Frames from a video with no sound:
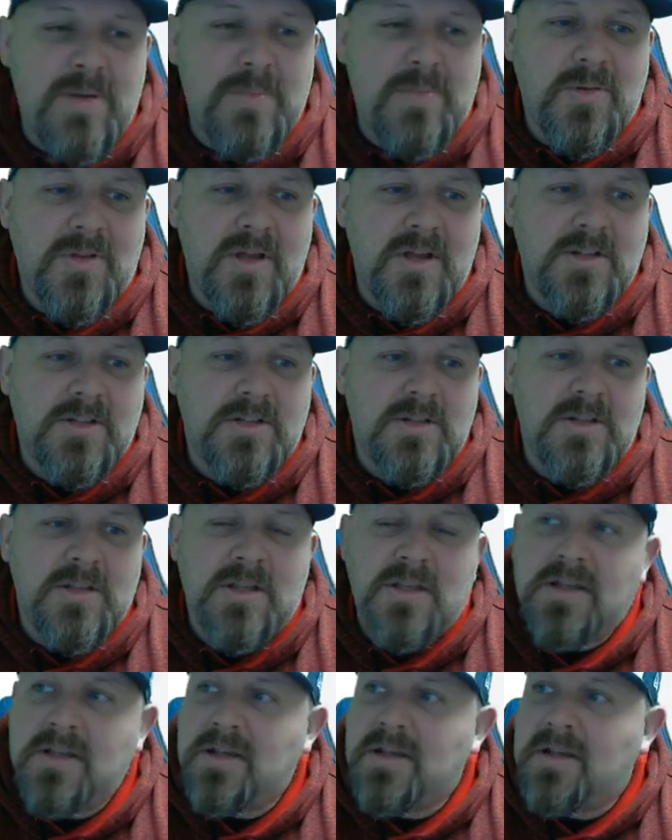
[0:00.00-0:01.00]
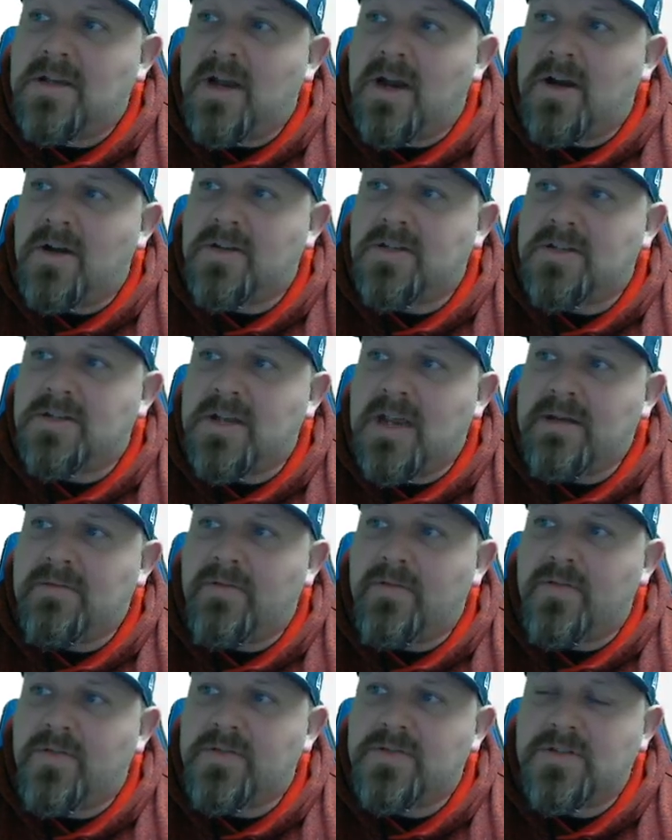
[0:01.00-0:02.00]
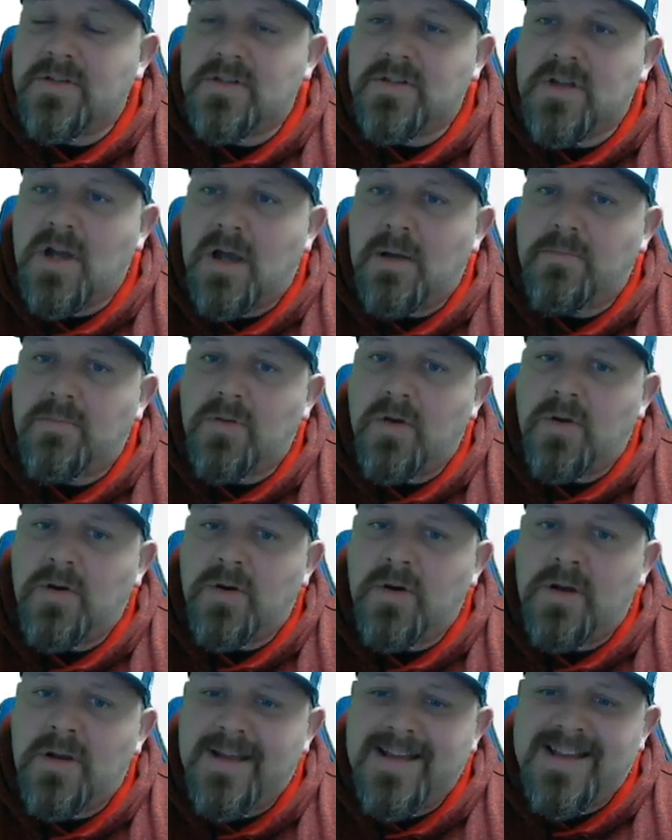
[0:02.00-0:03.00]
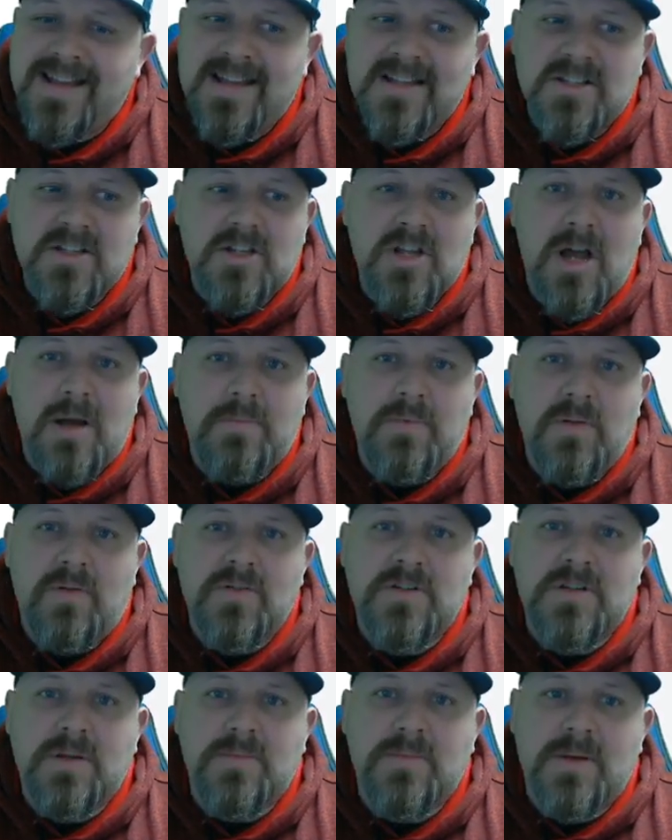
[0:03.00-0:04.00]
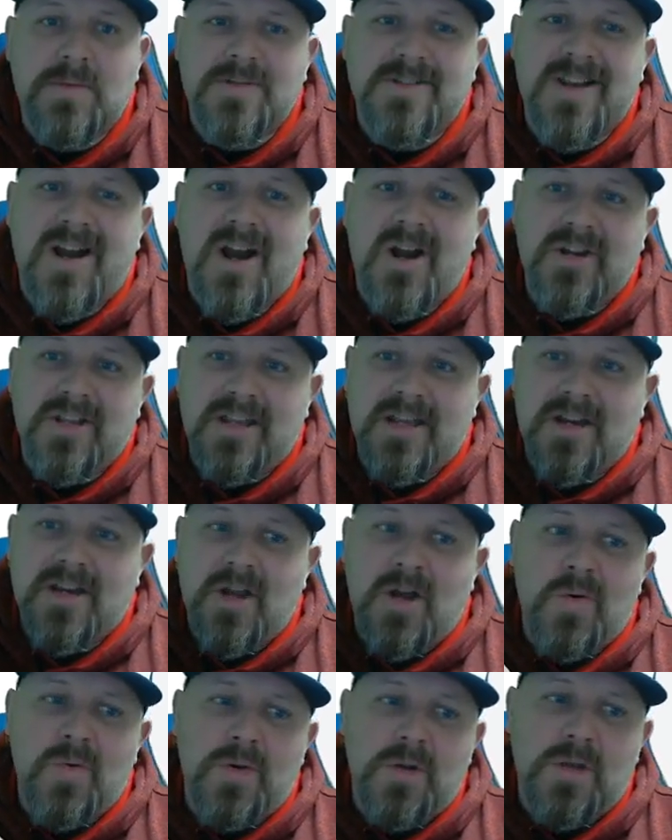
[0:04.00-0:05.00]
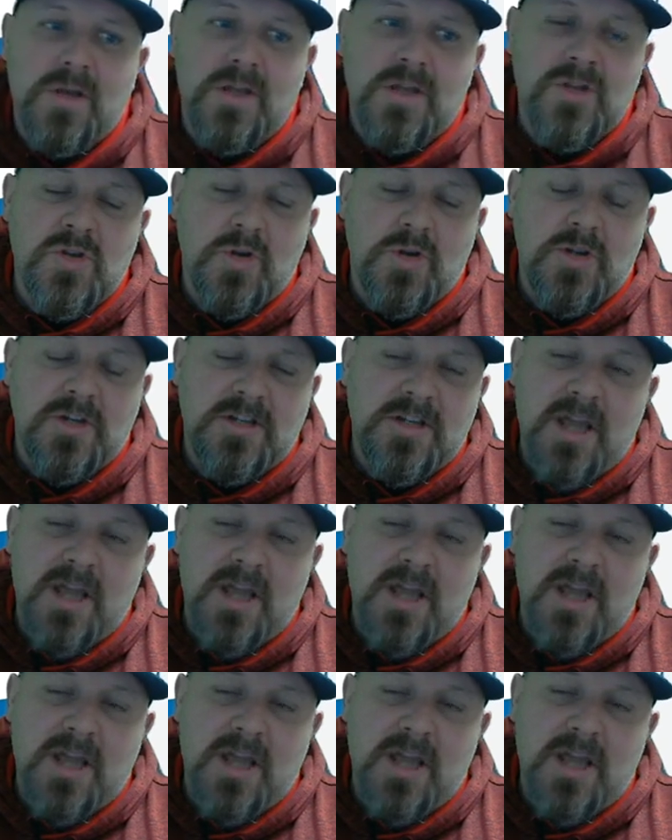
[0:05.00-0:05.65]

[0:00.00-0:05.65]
people like the card saver versus the top loader. Because the top loader sometimes it's hard to get out and you could